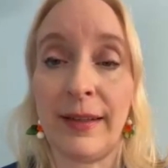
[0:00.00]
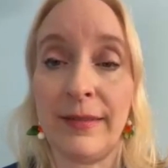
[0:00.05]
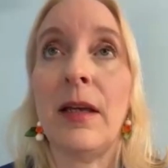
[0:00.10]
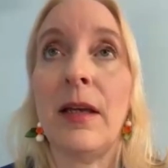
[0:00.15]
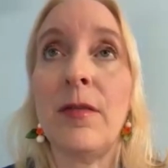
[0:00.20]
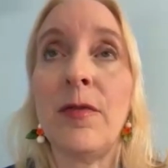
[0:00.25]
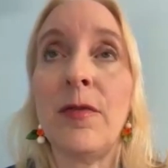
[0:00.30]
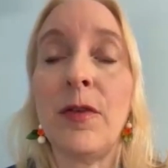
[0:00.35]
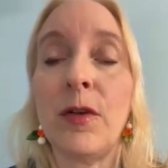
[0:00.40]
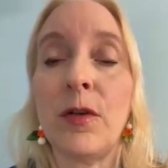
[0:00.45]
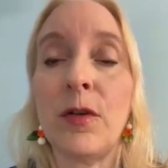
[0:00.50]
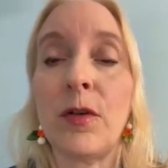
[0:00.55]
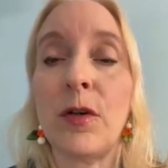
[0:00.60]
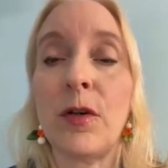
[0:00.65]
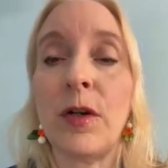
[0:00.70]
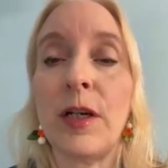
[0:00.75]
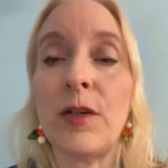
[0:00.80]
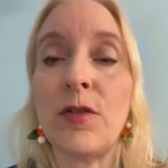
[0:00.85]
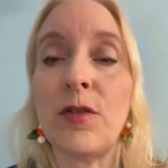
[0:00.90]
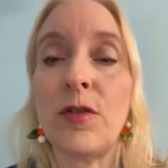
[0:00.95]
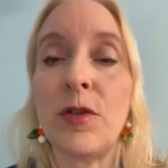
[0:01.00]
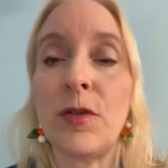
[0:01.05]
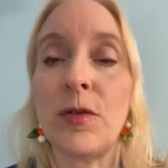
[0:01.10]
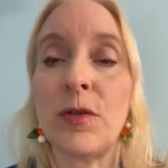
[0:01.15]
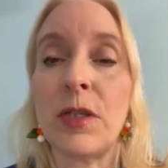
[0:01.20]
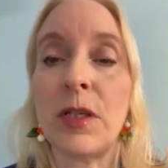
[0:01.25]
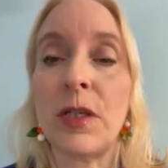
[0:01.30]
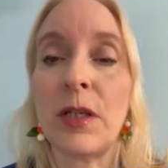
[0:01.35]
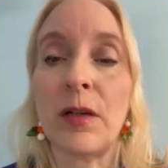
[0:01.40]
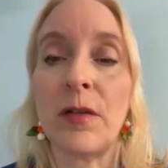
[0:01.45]
If you're
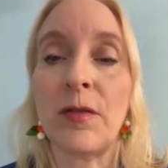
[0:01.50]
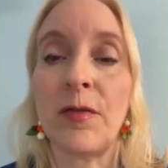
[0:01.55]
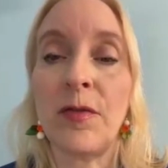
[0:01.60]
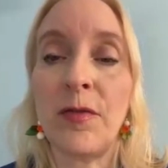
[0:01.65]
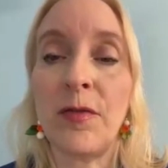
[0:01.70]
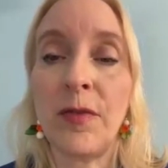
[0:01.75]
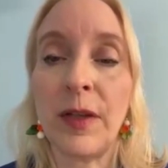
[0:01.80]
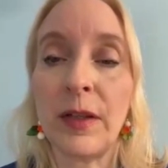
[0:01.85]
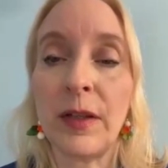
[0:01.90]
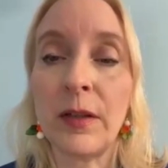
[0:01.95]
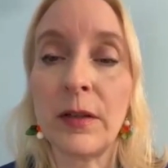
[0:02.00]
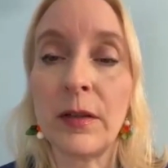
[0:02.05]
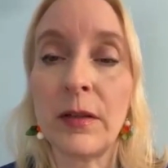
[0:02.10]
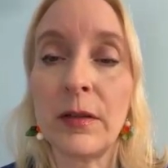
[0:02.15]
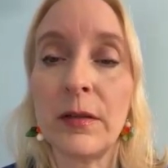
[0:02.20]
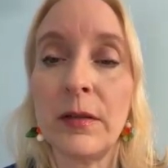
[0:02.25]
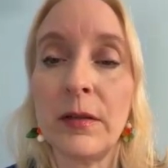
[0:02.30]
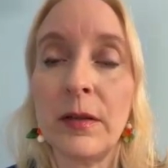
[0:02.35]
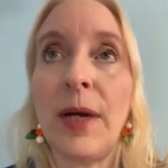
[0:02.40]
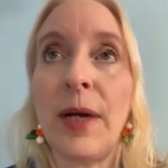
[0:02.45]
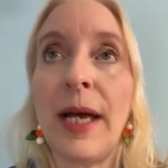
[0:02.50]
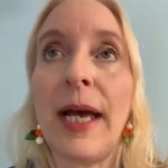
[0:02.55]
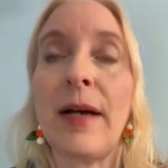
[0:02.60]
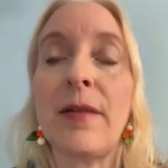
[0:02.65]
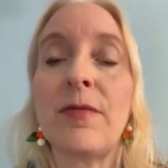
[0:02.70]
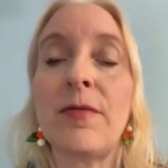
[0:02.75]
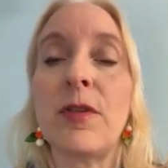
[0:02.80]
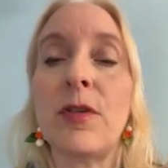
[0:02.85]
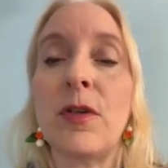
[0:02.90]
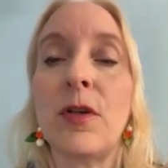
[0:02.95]
introducing a filler, you
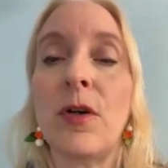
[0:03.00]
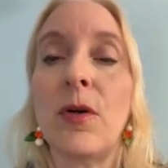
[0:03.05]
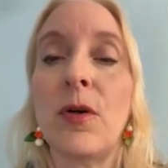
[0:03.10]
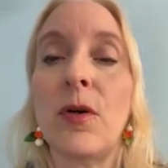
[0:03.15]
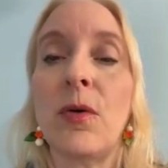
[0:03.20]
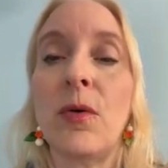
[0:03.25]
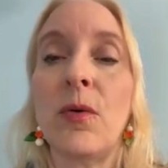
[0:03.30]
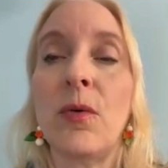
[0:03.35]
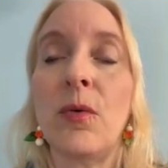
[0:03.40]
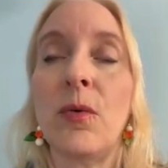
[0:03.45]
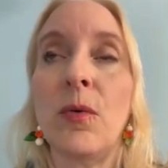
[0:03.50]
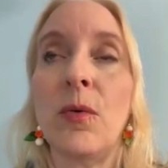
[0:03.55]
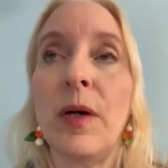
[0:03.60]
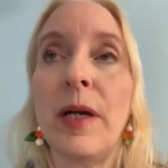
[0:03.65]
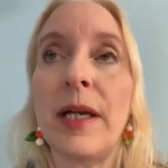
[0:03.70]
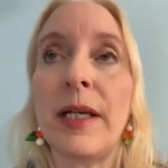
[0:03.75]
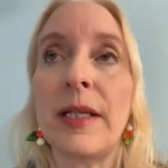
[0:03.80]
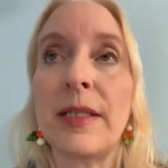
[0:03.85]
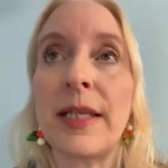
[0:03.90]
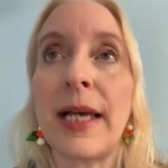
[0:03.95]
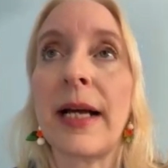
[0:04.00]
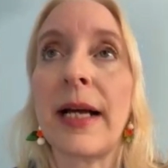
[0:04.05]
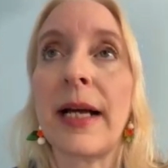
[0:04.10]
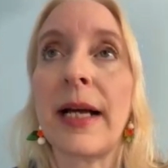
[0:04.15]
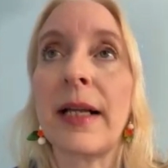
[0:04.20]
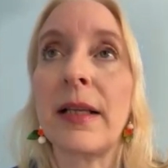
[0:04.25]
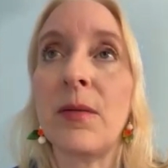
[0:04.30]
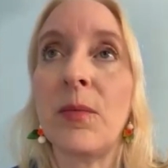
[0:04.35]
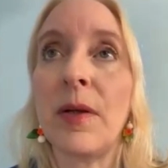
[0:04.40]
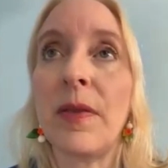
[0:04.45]
have to know
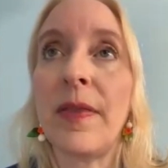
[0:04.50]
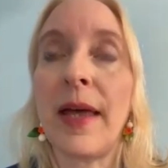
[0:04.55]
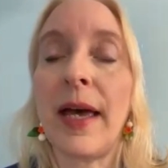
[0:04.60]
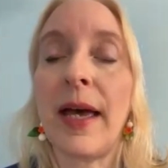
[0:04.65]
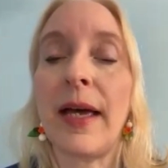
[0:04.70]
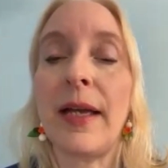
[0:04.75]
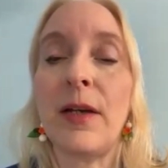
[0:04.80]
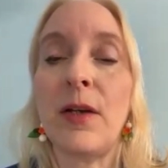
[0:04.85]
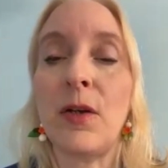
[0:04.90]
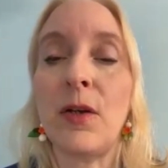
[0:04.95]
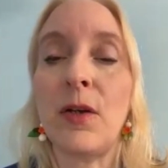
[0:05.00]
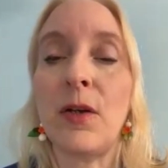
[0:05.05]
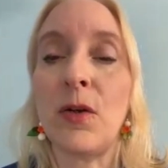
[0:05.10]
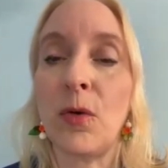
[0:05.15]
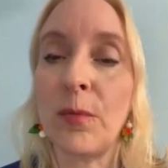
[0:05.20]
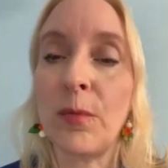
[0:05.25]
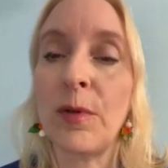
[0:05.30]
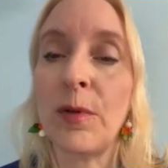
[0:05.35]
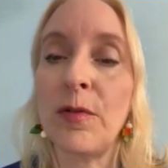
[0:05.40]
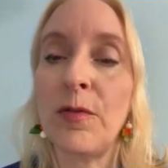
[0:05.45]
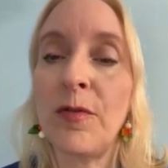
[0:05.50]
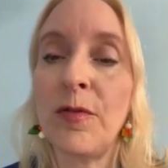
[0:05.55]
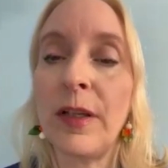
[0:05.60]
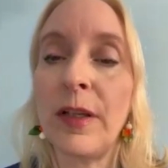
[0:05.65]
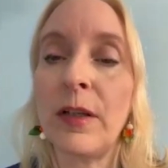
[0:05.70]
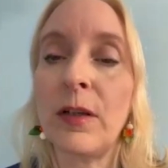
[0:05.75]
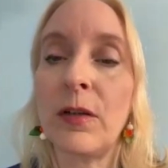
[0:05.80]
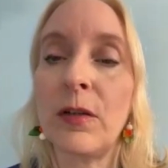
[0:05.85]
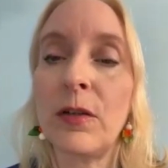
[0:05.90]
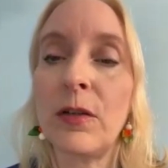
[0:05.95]
exactly what that normal
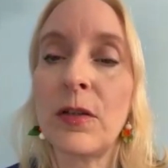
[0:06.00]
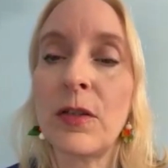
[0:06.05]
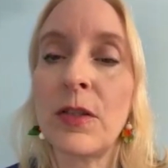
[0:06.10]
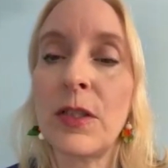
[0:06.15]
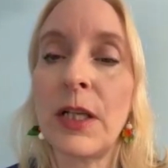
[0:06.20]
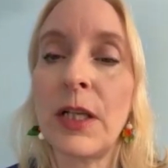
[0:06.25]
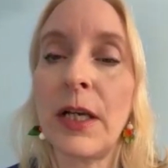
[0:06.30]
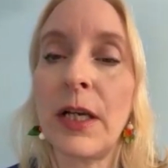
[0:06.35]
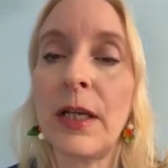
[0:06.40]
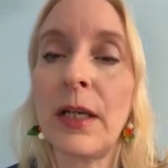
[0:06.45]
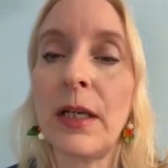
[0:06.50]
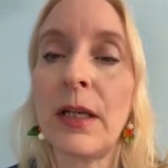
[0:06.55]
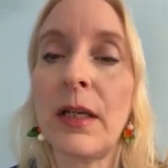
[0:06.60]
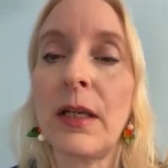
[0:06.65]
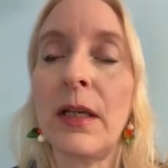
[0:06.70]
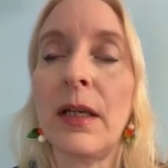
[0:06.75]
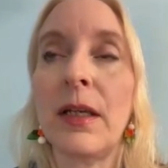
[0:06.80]
filler looks like.